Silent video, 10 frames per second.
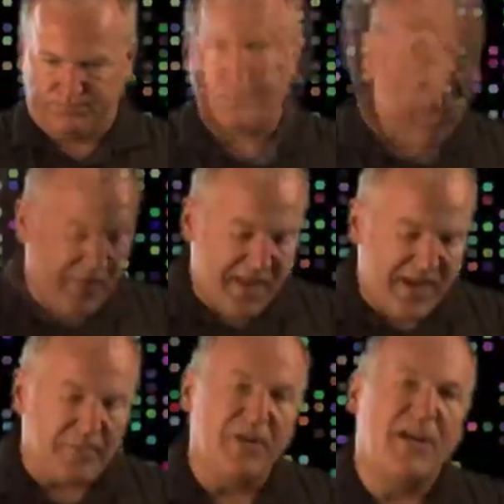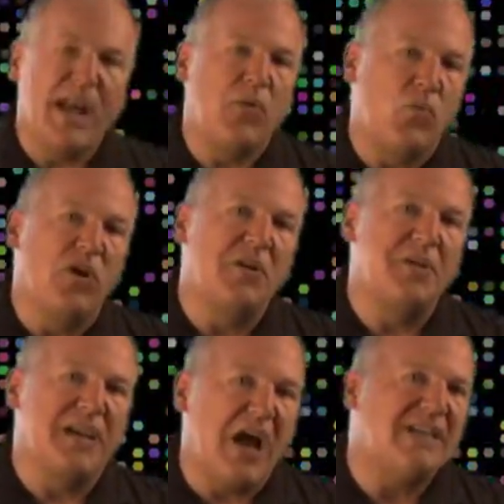Call that number, and we're going to
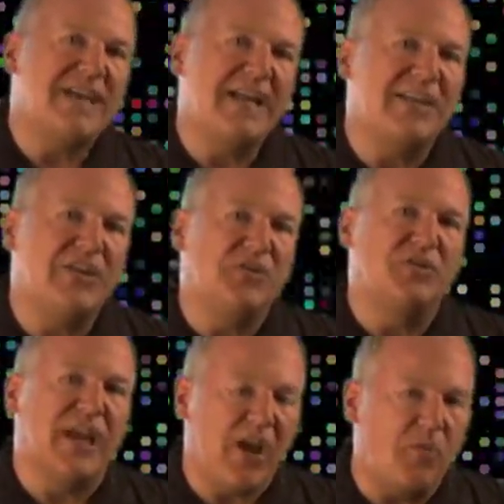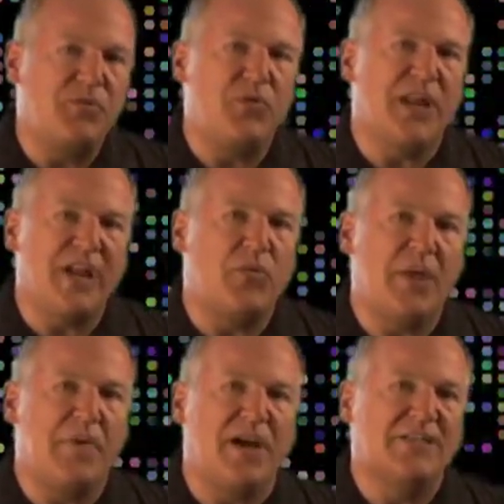be contacting you to help you in any way
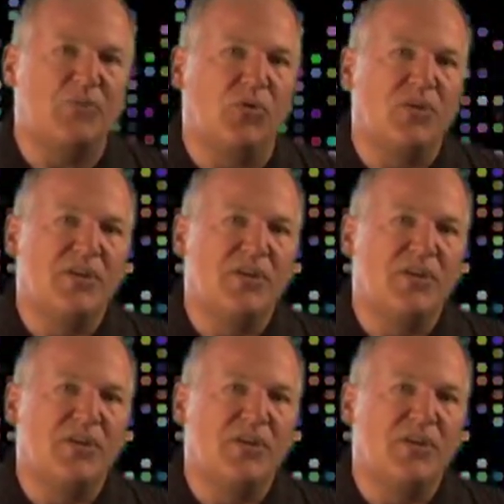possible.